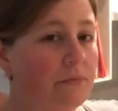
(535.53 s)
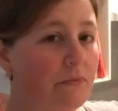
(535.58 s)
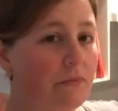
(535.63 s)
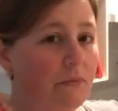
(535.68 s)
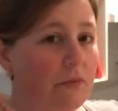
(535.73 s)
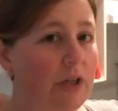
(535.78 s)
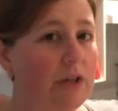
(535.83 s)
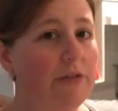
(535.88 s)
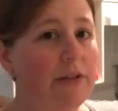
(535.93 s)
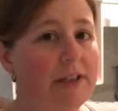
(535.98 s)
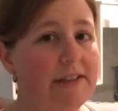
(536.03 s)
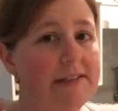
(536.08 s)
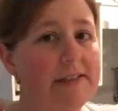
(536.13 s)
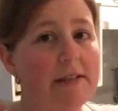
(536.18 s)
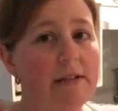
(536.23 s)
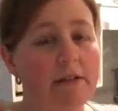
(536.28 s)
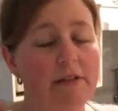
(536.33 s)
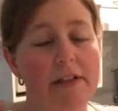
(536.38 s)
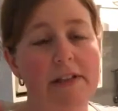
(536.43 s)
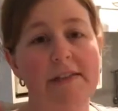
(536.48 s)
those
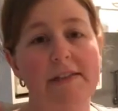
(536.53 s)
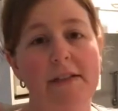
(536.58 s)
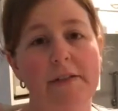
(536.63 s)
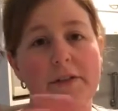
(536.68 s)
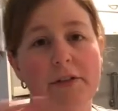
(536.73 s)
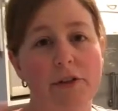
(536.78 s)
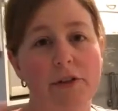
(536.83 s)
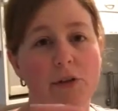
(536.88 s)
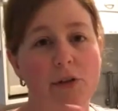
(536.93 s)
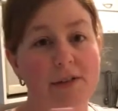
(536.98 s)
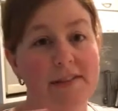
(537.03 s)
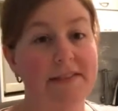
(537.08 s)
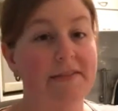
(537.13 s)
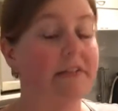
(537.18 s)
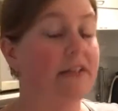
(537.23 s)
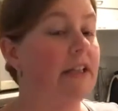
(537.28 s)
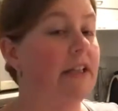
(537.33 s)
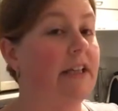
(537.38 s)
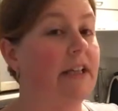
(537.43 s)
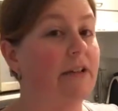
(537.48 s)
little things over the course of
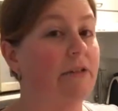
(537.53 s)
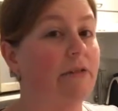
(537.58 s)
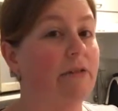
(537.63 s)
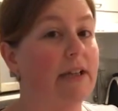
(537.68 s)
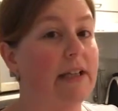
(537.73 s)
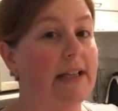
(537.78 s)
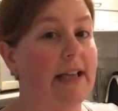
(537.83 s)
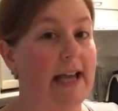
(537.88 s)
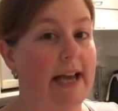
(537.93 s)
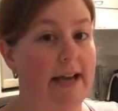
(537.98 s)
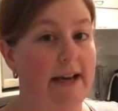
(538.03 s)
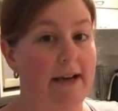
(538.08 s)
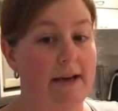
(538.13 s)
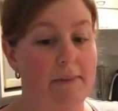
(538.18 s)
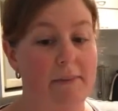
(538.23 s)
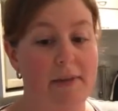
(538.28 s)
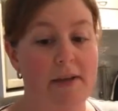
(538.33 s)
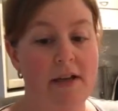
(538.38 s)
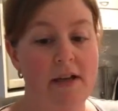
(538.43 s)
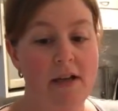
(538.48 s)
a year really add
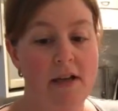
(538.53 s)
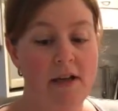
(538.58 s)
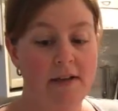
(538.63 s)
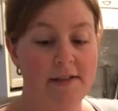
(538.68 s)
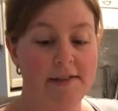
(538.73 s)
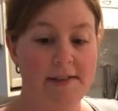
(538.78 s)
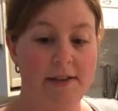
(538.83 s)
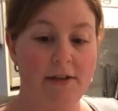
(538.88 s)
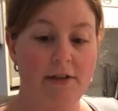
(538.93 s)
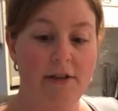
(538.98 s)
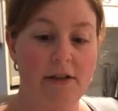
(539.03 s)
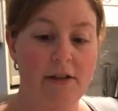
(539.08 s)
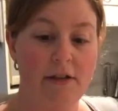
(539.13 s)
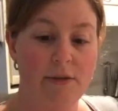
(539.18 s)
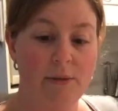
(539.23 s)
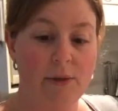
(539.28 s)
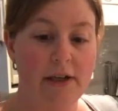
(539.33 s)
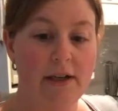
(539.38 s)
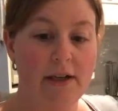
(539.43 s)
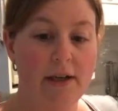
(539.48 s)
up. So,
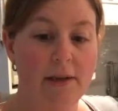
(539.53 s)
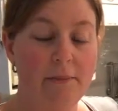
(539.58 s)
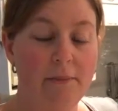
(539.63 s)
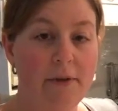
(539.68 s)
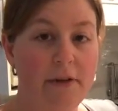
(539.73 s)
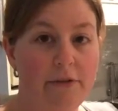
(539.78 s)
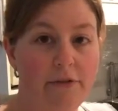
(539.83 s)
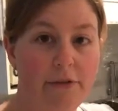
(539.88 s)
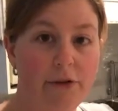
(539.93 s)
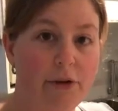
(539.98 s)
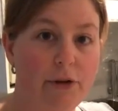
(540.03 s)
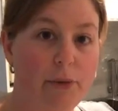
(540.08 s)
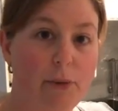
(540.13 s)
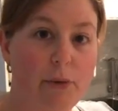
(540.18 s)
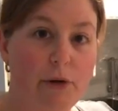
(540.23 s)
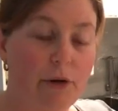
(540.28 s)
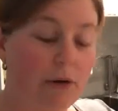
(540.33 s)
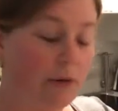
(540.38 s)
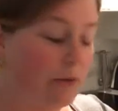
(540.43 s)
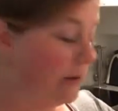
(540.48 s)
want to come for a
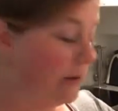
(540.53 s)
walk with